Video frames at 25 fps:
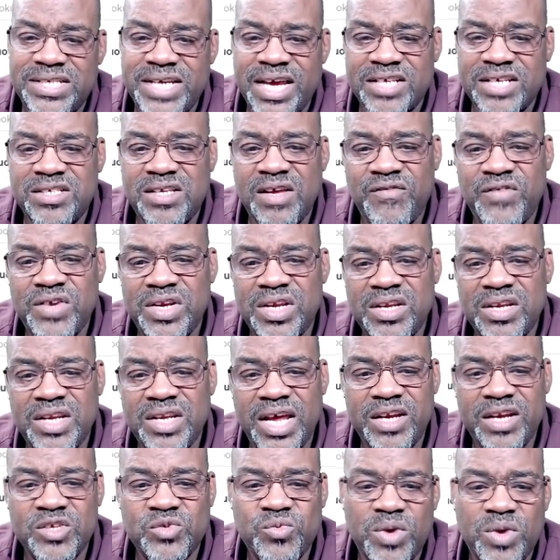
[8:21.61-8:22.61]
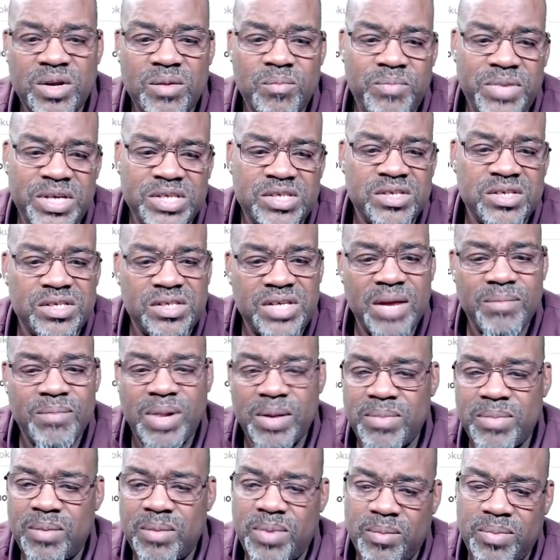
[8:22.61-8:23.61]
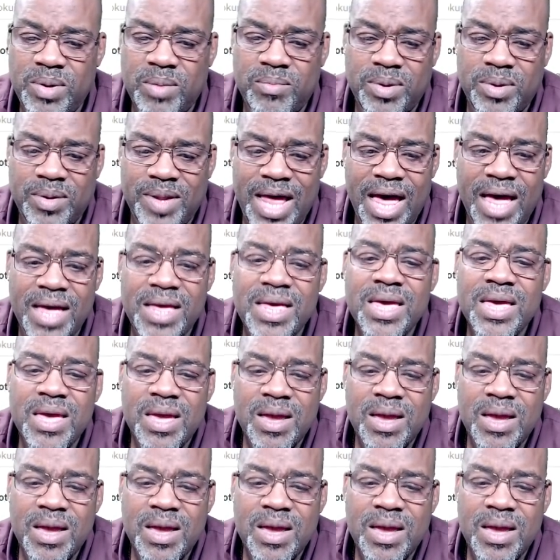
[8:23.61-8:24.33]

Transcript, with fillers: The ex dividend date is one business day, blah, blah, blah, blah, blah.